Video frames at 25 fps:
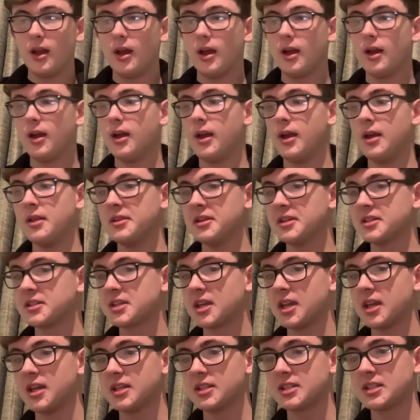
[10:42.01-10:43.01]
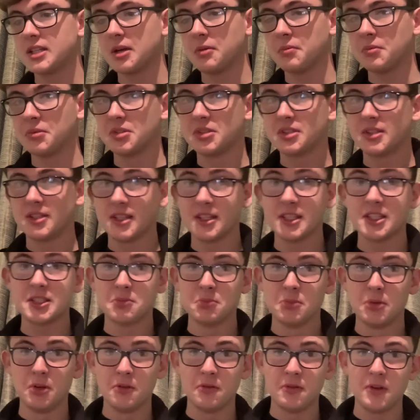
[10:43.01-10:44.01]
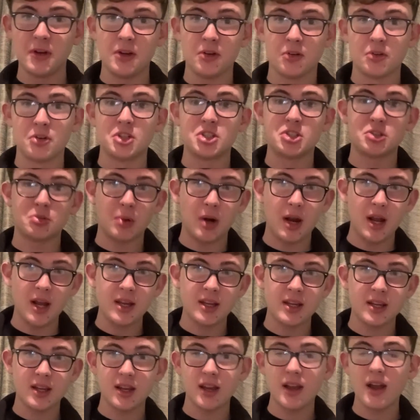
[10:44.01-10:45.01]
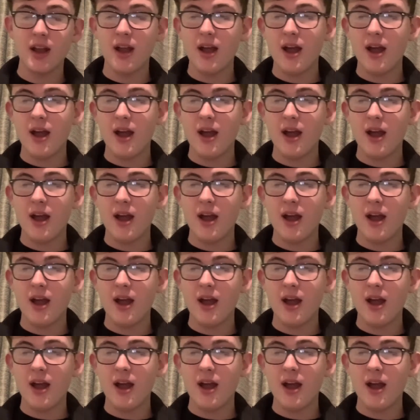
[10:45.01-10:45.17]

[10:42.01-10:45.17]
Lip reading: In this case, it was this movie or Shrek.